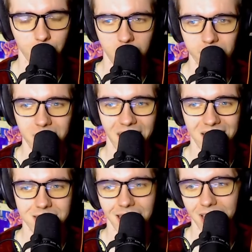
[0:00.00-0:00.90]
Marvin
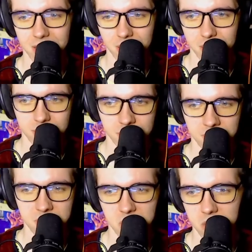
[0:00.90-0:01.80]
can't access
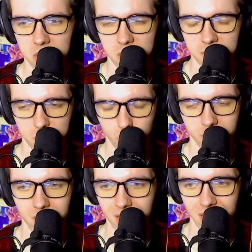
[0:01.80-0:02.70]
the, the
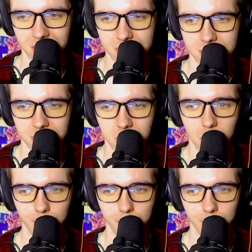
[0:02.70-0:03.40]
CWCki and uh,